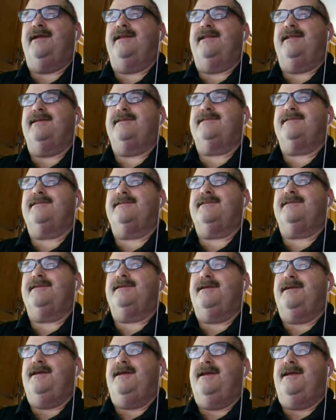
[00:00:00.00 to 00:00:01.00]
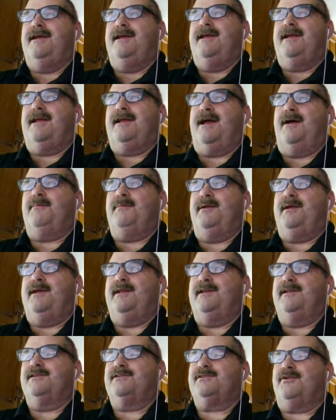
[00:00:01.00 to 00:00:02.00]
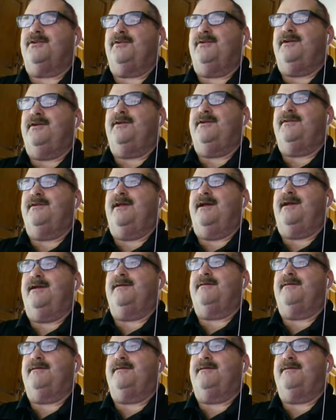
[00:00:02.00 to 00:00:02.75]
in this career, and